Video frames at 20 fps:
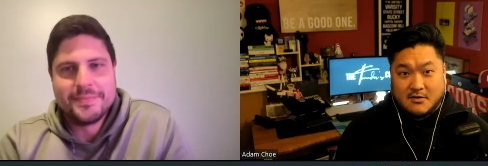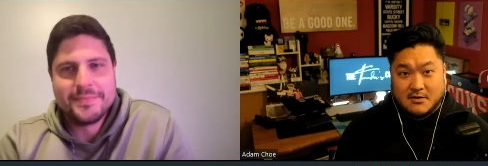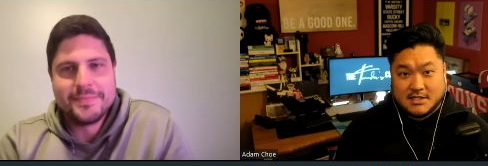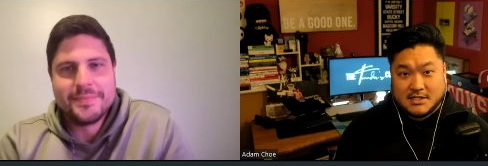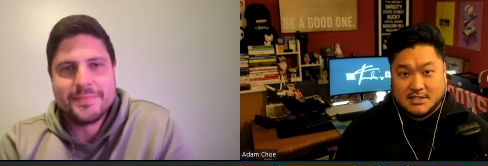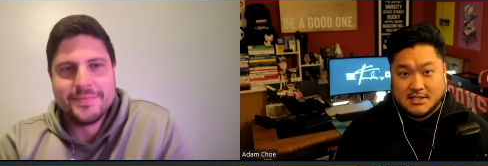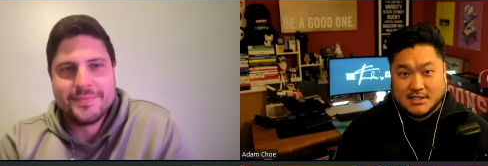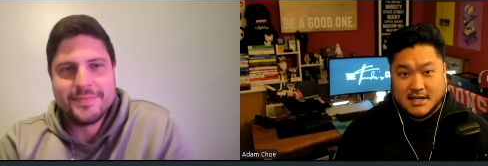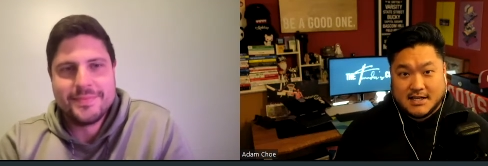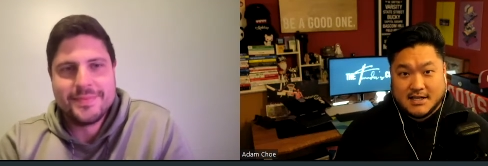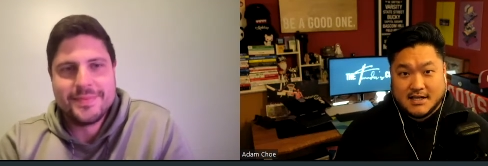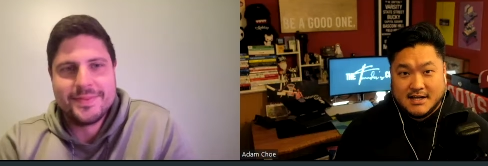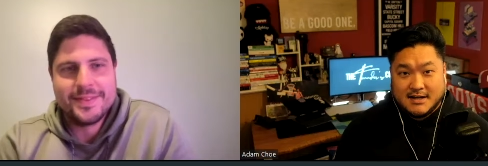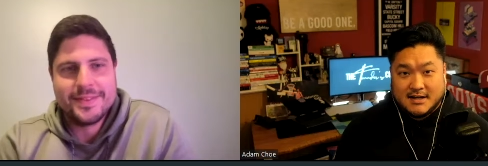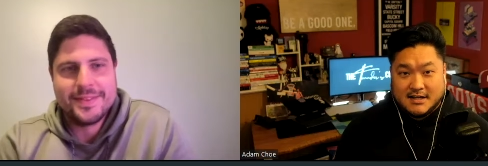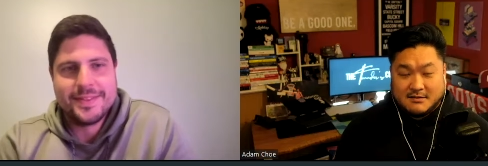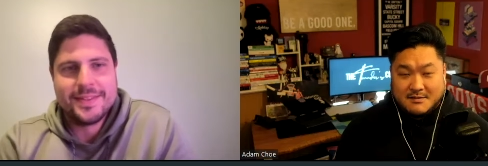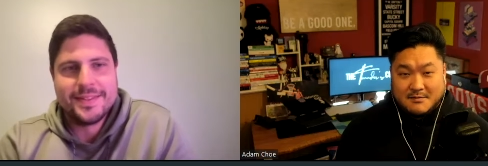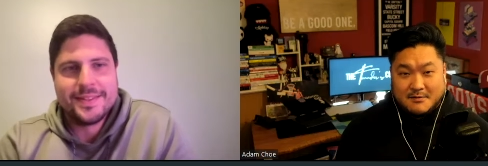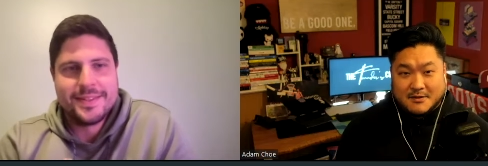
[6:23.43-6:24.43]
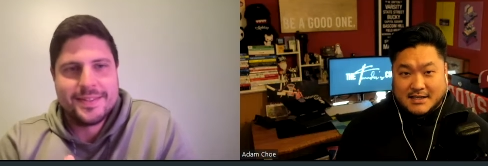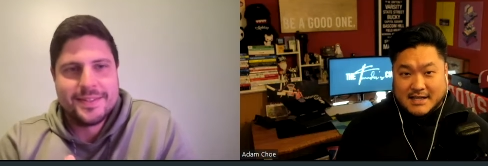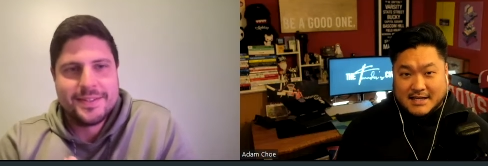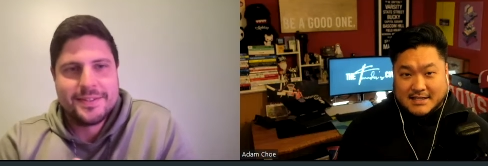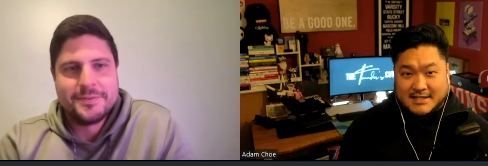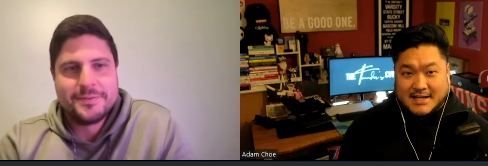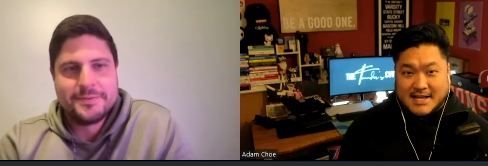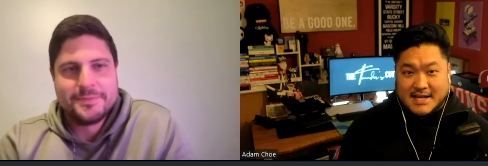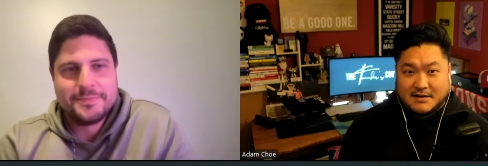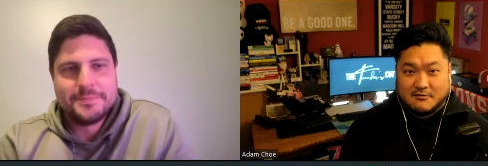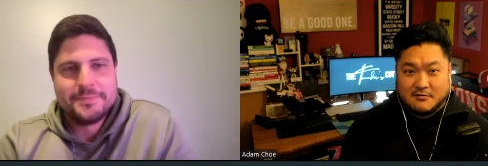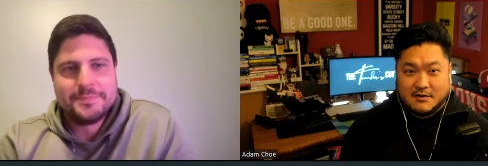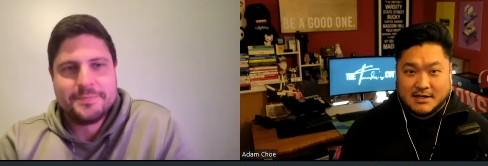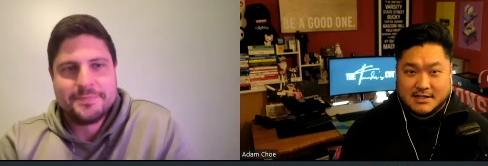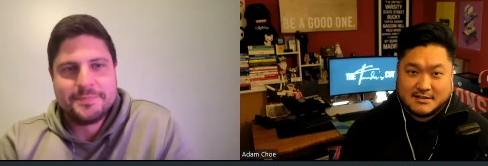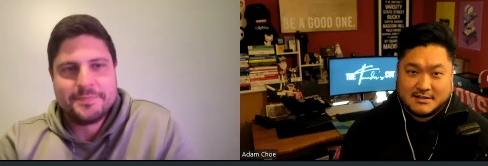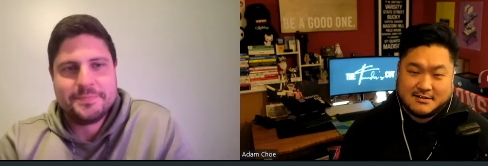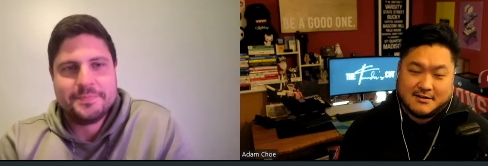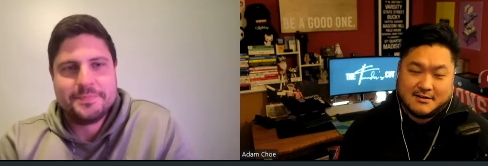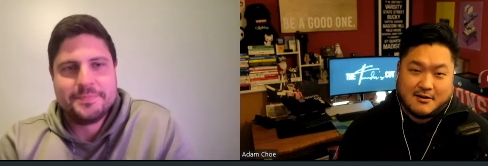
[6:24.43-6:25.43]
Speaker 1: which is like the people that like to take
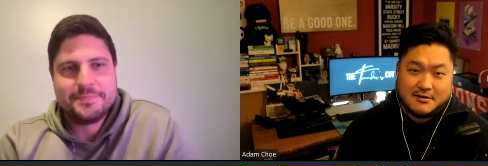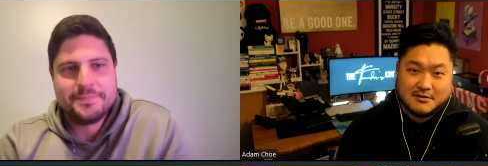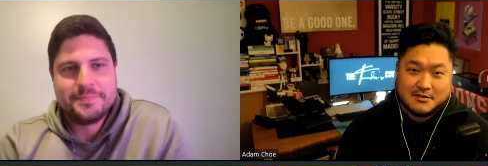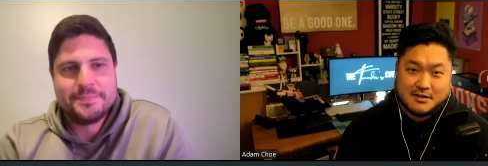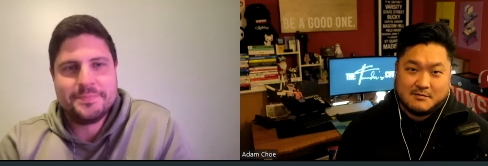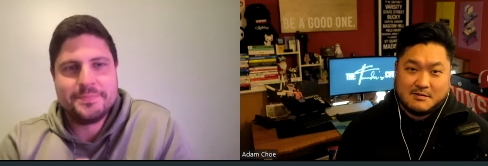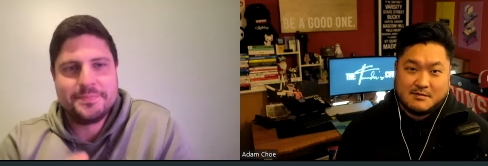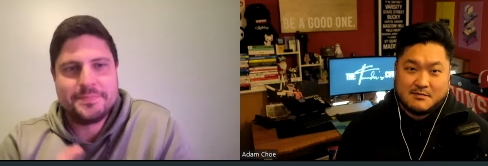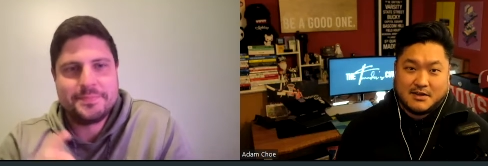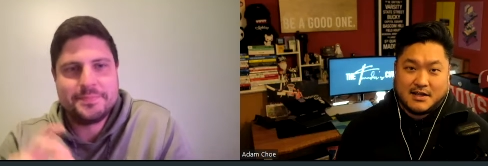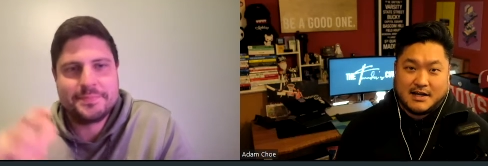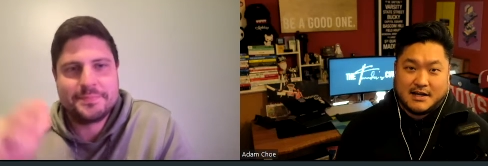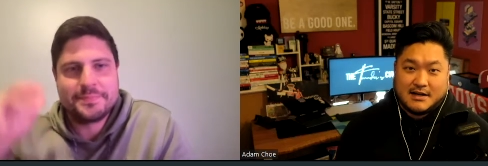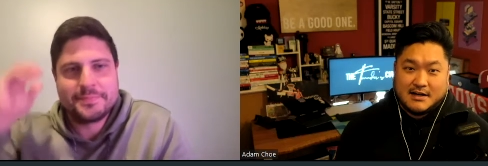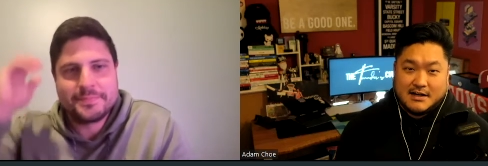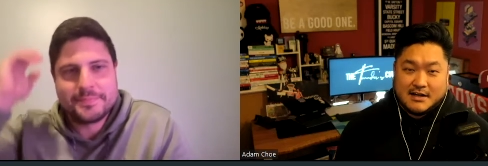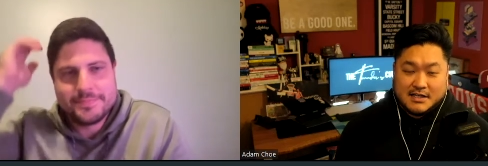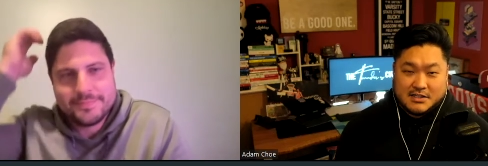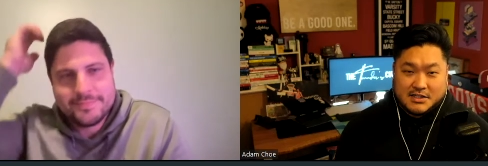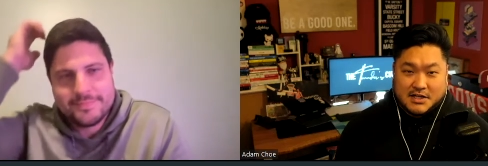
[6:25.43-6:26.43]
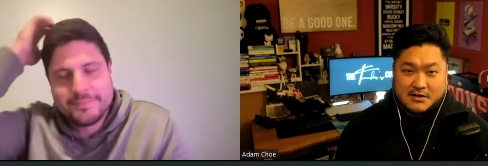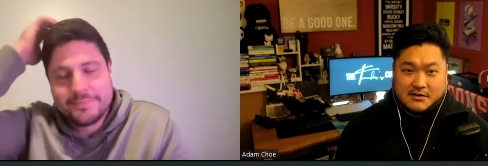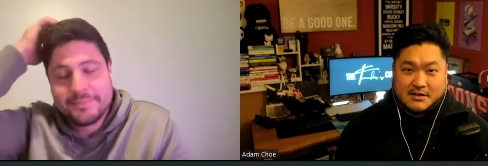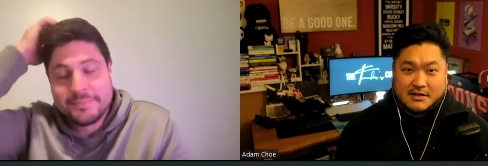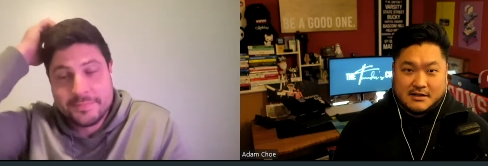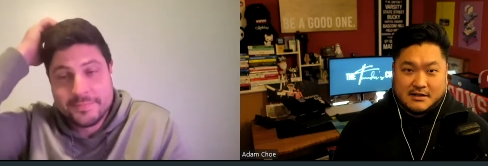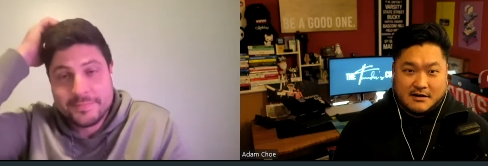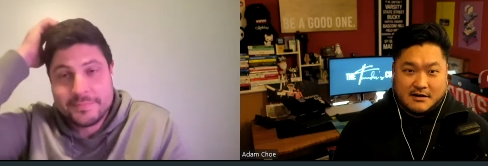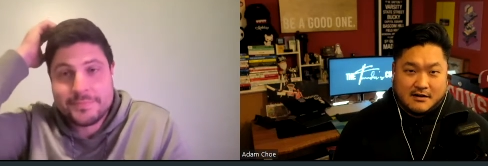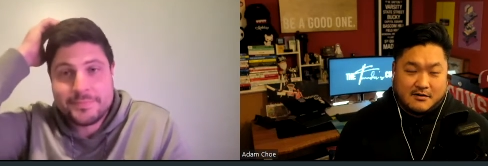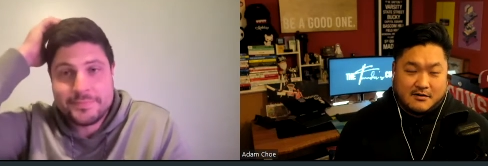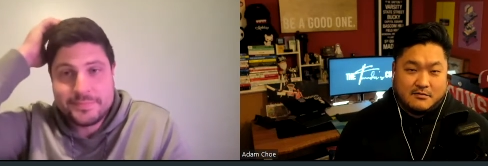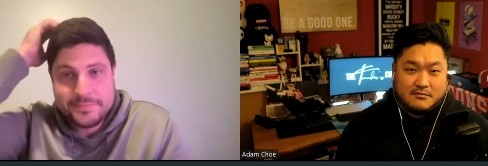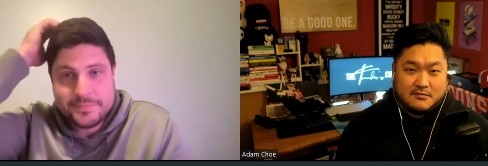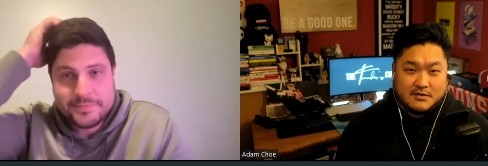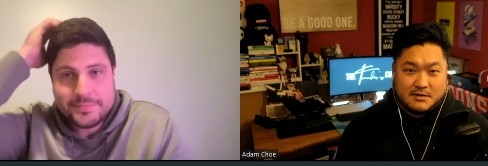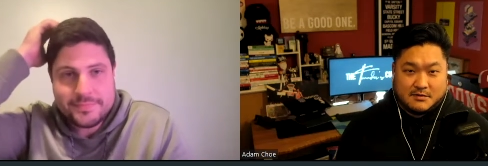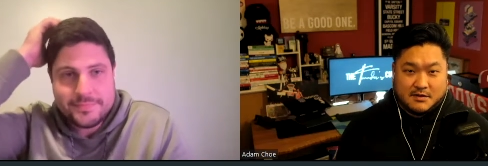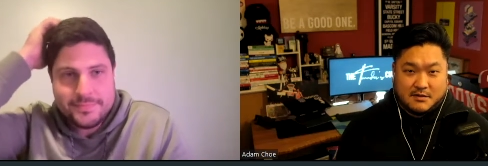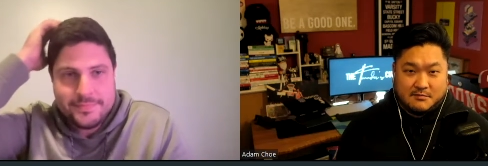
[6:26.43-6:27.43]
risks are also the people that generally are
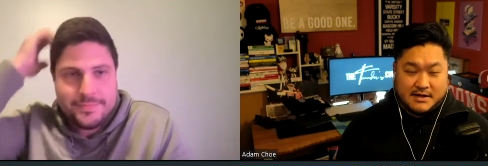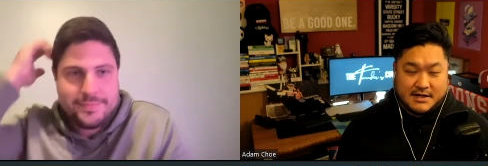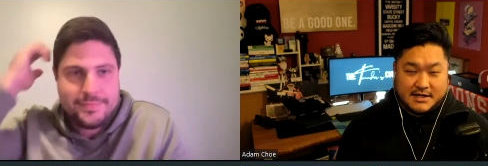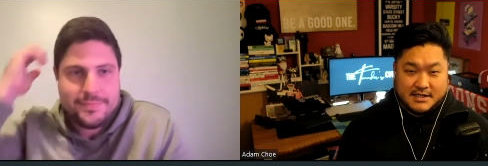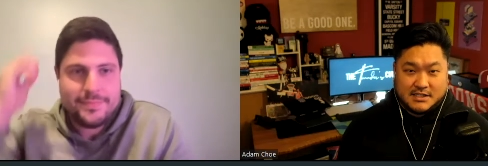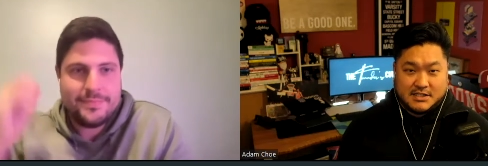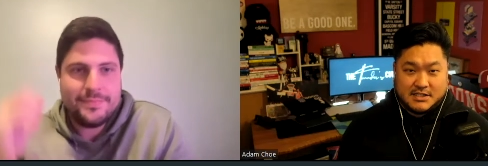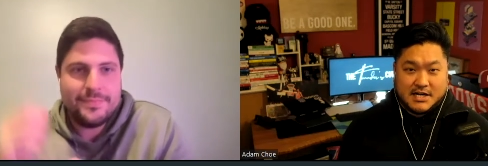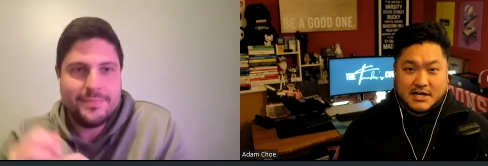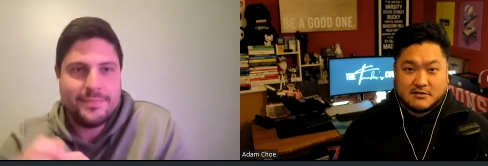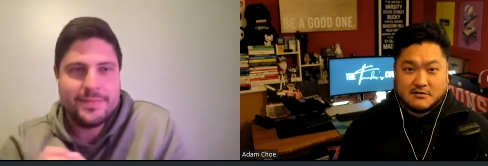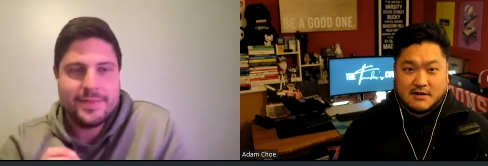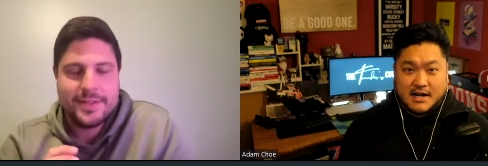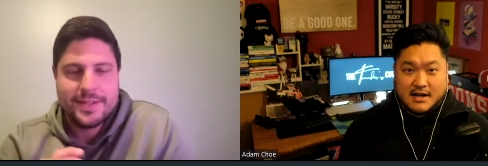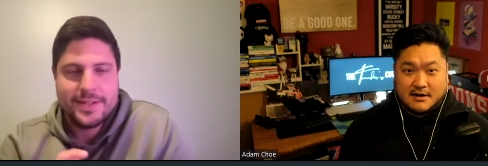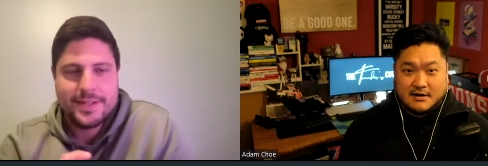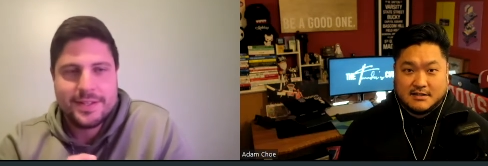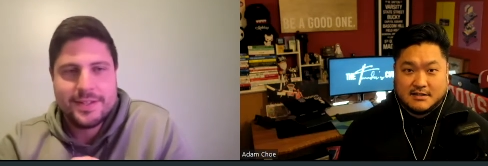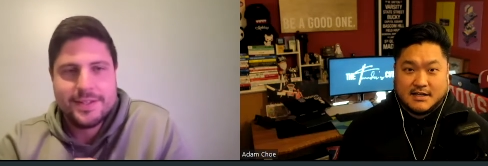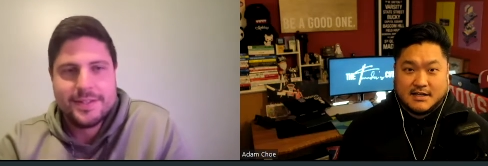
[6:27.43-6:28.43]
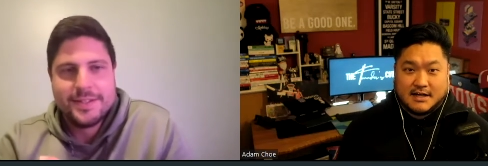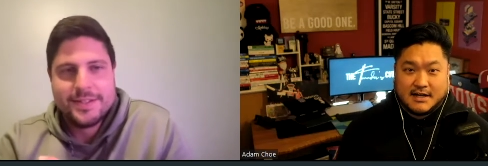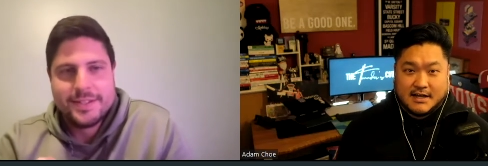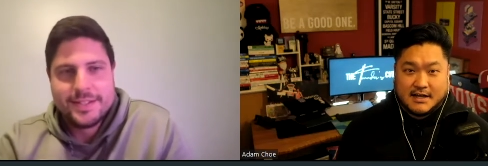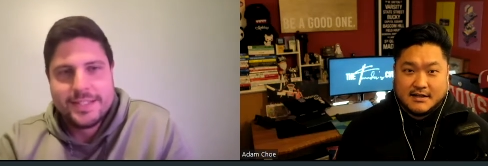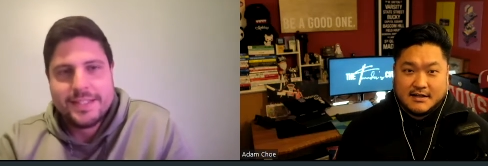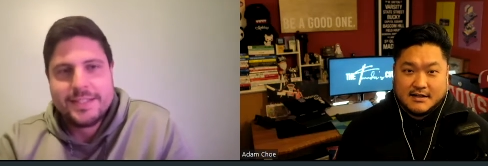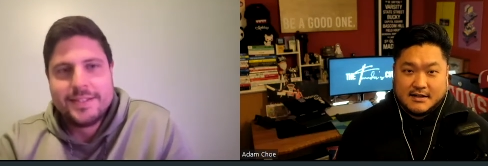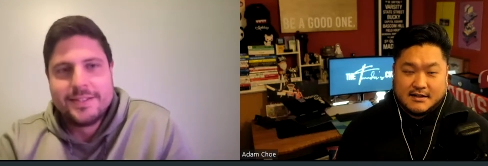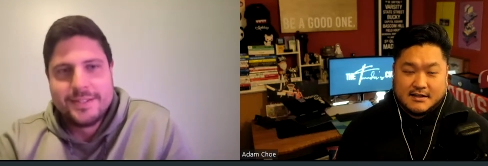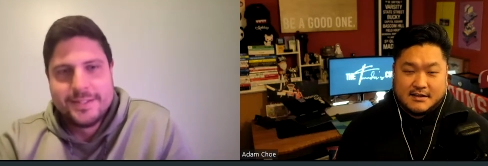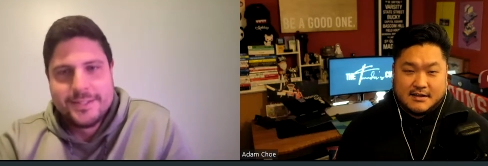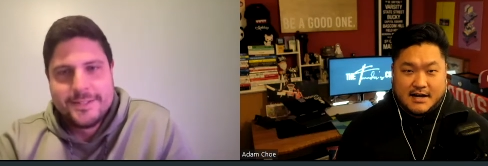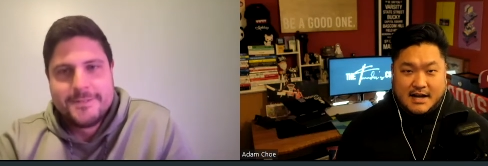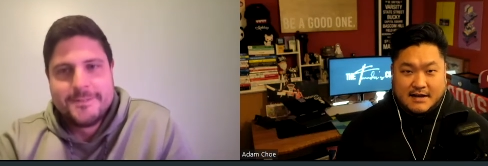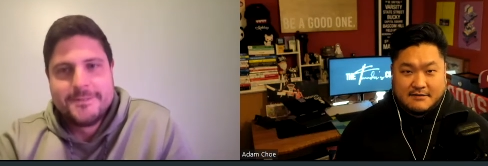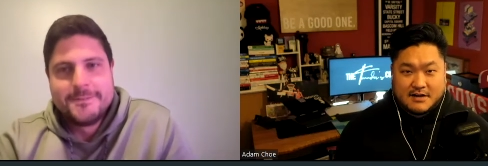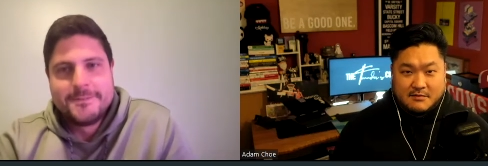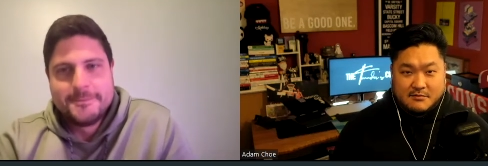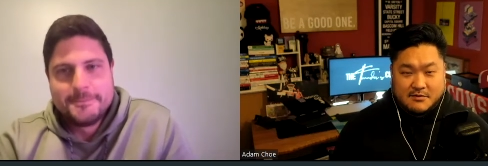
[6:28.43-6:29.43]
some of the biggest check writers that I that
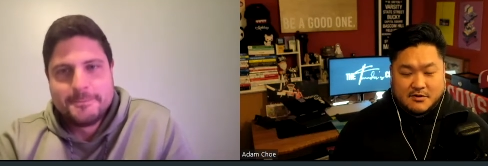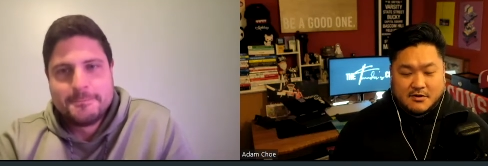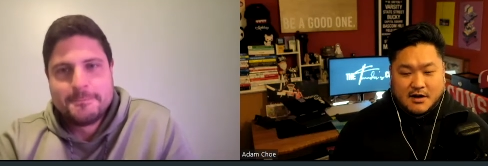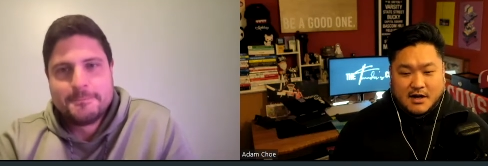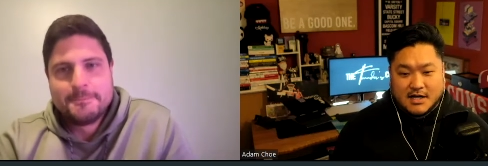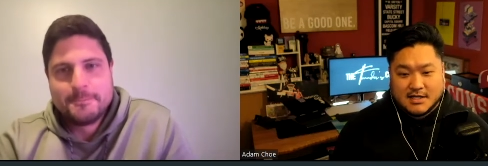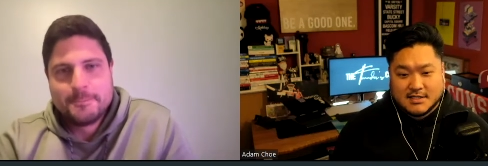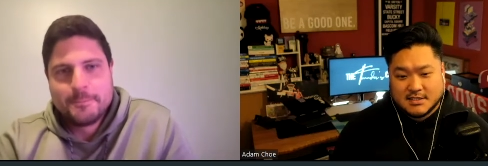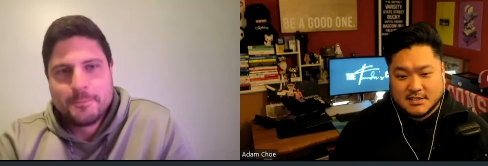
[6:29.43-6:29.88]
I've come across.